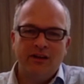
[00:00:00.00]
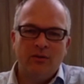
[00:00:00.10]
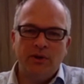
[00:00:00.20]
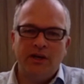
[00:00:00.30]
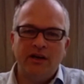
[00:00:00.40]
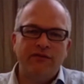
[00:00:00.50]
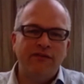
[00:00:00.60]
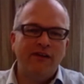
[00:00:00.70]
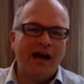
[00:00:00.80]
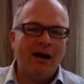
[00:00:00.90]
but in a
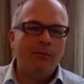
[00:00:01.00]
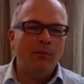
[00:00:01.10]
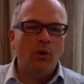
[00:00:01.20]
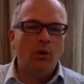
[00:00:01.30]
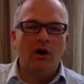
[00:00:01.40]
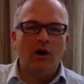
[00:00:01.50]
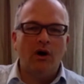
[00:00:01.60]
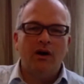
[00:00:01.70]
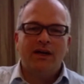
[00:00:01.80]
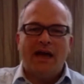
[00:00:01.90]
far more
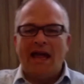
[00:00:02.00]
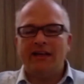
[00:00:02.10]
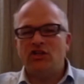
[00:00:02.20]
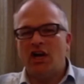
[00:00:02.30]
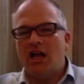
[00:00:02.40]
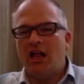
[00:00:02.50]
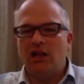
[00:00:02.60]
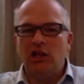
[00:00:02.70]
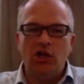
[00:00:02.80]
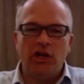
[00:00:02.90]
agile,
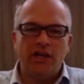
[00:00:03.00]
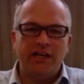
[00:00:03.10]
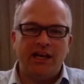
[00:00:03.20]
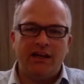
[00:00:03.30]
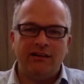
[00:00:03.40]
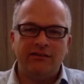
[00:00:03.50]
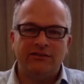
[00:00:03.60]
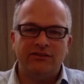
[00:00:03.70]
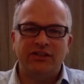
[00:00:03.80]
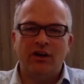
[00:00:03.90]
learning,
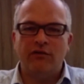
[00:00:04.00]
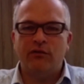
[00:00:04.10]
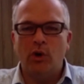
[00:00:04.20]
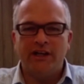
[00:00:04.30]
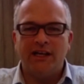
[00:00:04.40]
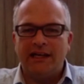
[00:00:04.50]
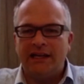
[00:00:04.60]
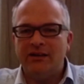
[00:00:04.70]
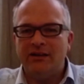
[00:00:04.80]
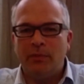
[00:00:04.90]
self-working,
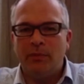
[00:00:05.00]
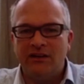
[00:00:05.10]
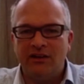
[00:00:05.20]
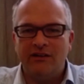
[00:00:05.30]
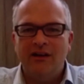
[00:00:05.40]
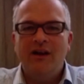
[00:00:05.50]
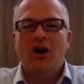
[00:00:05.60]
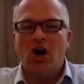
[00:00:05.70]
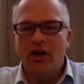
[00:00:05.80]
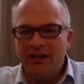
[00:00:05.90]
independent
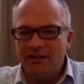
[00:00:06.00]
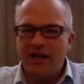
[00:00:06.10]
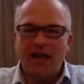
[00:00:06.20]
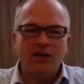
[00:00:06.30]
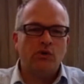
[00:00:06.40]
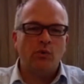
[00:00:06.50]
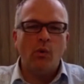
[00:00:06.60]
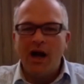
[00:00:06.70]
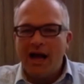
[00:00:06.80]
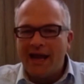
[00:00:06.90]
orientation
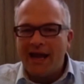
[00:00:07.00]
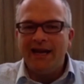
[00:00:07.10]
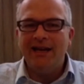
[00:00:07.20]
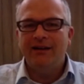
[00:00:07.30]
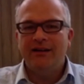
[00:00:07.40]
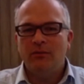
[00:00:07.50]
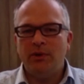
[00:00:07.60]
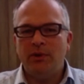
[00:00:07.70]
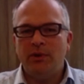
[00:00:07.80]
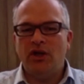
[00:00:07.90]
way,
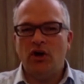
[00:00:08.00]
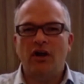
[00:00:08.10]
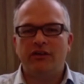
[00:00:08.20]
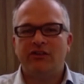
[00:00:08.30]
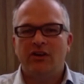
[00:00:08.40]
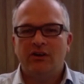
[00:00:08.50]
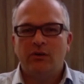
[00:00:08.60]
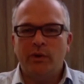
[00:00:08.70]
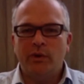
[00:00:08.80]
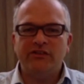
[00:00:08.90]
because
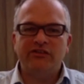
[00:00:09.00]
we'd